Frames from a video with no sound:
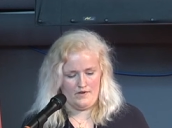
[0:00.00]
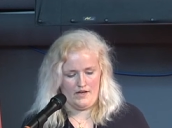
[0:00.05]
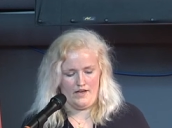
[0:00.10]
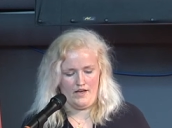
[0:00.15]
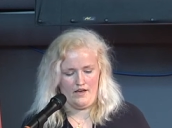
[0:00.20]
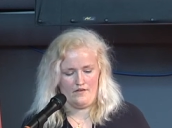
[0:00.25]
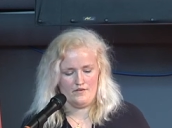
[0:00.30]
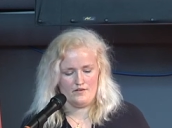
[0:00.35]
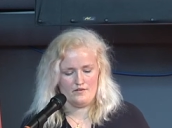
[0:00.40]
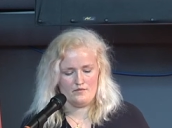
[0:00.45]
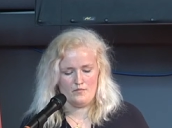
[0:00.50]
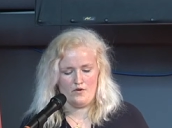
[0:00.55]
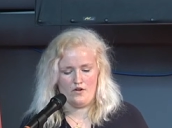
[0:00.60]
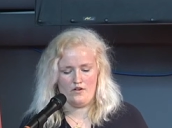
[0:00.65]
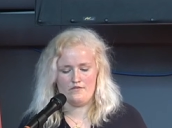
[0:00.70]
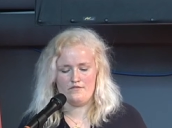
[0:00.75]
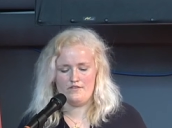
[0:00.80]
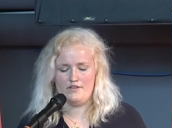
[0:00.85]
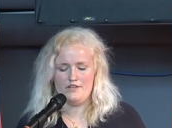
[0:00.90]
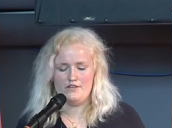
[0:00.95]
I have a
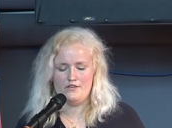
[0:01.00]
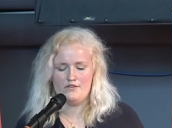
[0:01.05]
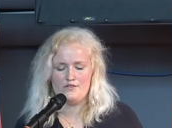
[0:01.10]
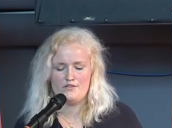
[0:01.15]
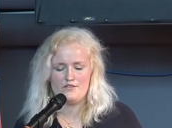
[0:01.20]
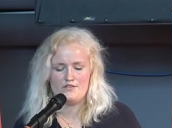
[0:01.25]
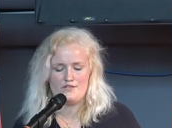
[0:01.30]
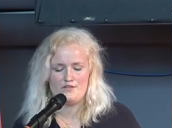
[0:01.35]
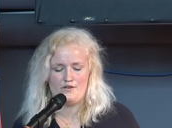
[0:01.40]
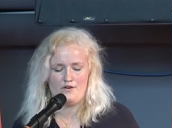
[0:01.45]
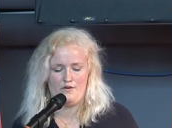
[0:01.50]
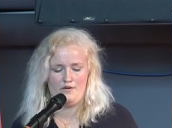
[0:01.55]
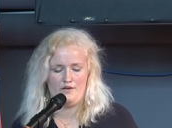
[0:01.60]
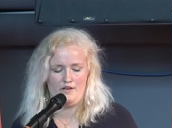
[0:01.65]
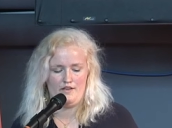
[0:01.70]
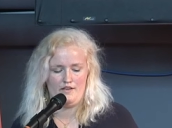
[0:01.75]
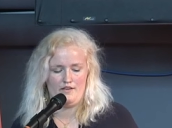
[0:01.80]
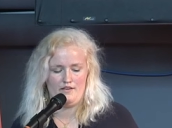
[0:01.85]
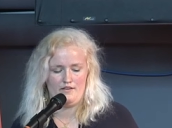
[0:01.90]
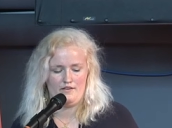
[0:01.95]
small video
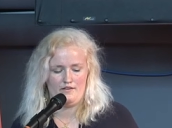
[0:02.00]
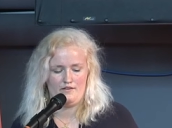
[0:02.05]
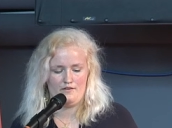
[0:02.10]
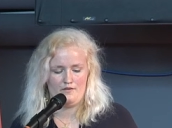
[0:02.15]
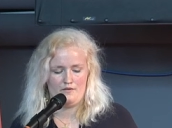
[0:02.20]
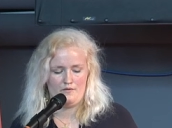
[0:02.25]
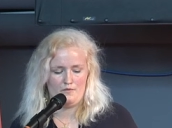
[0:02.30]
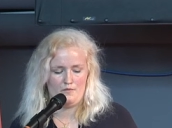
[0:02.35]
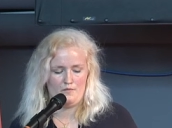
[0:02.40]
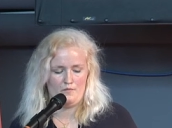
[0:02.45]
showing